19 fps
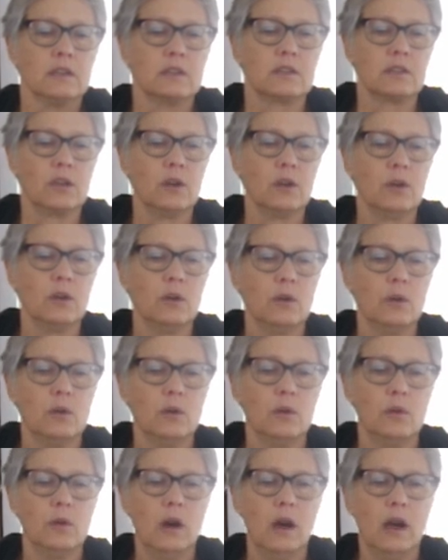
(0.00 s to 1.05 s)
So
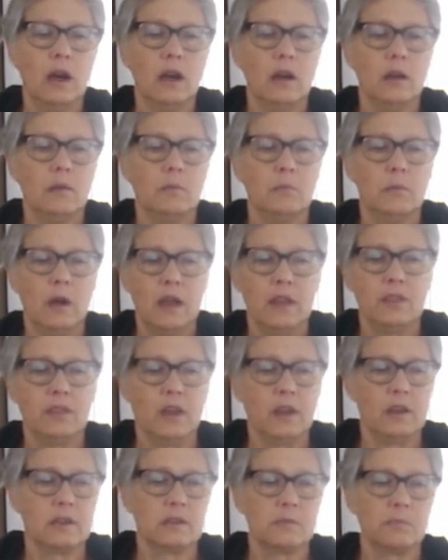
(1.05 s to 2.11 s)
I
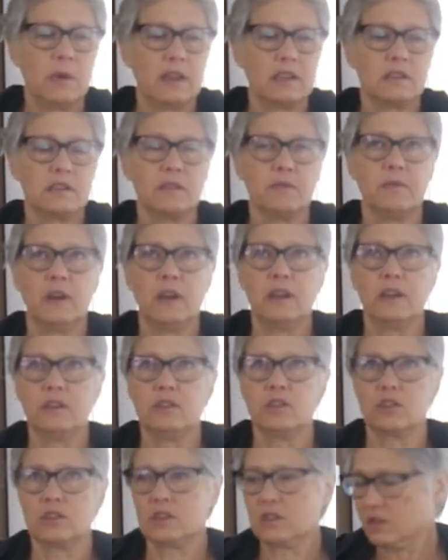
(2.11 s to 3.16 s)
thought it's best if I
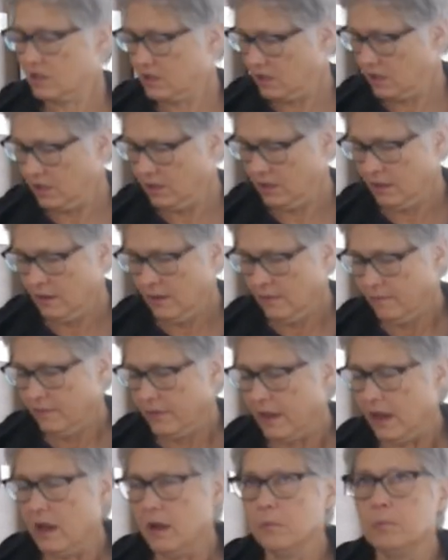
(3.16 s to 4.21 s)
just
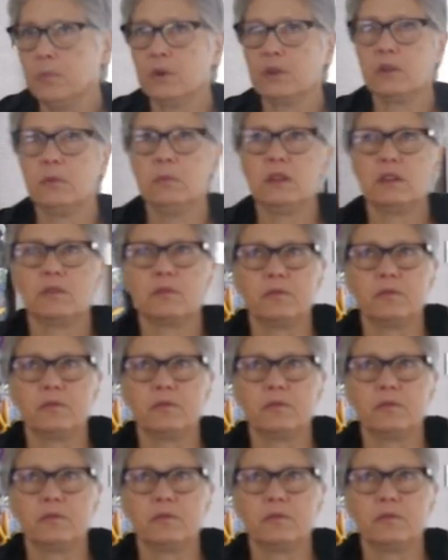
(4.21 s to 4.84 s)
put them in the